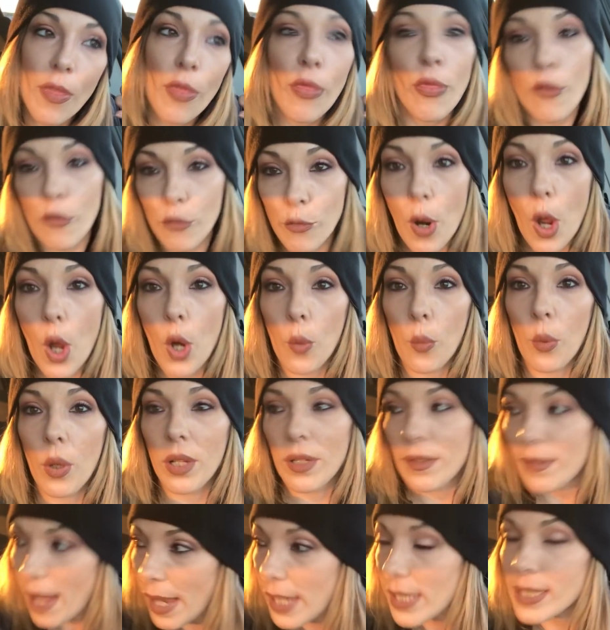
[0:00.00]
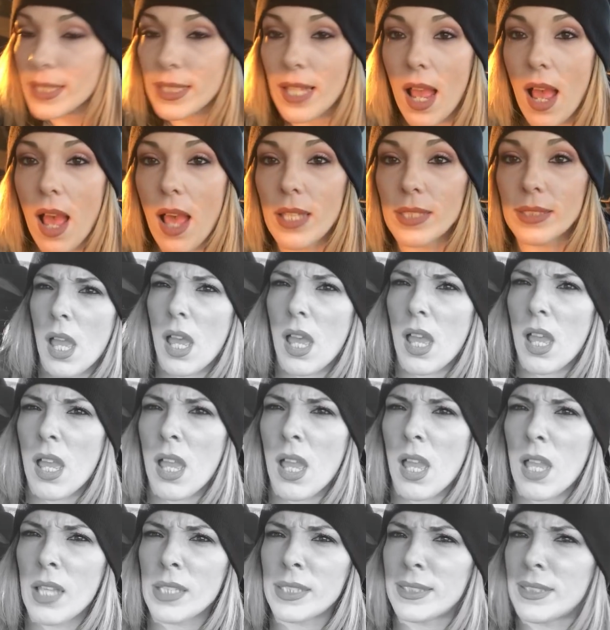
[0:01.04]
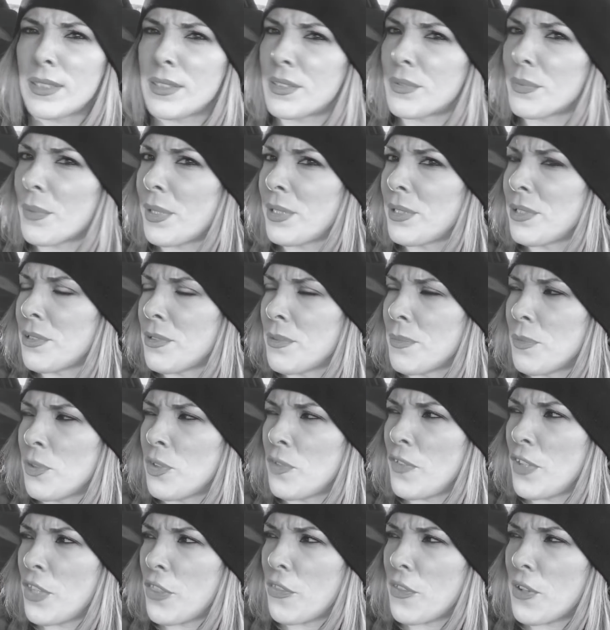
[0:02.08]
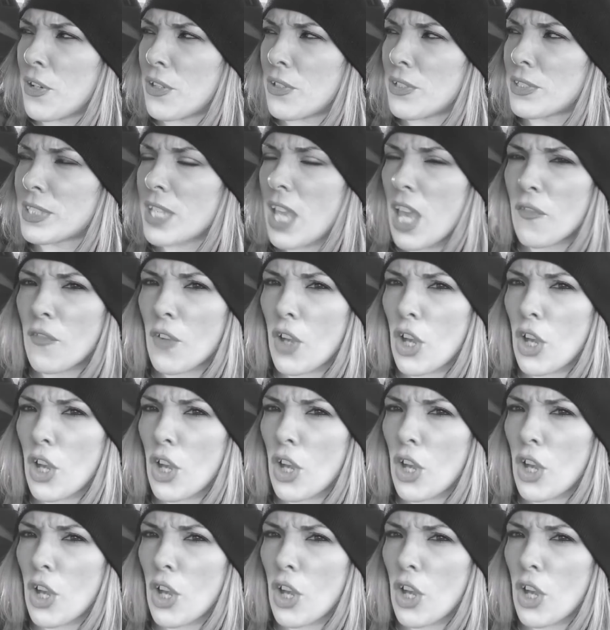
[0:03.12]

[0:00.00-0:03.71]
the row next to us. Since when do the movie theaters have